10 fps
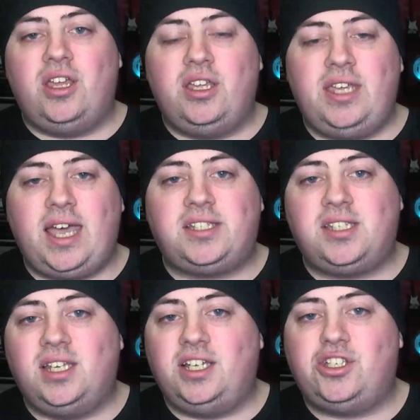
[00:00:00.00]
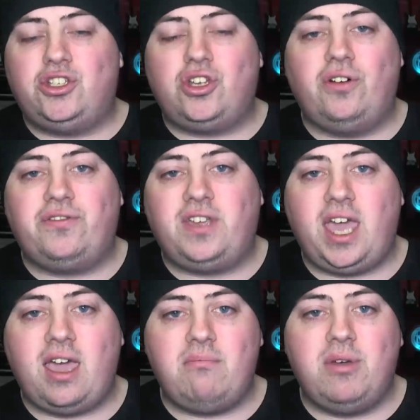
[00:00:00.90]
yes, it's a tough
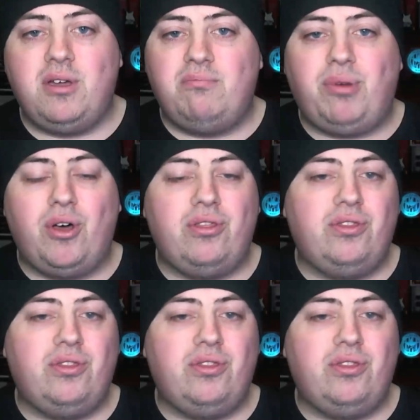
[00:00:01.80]
game, but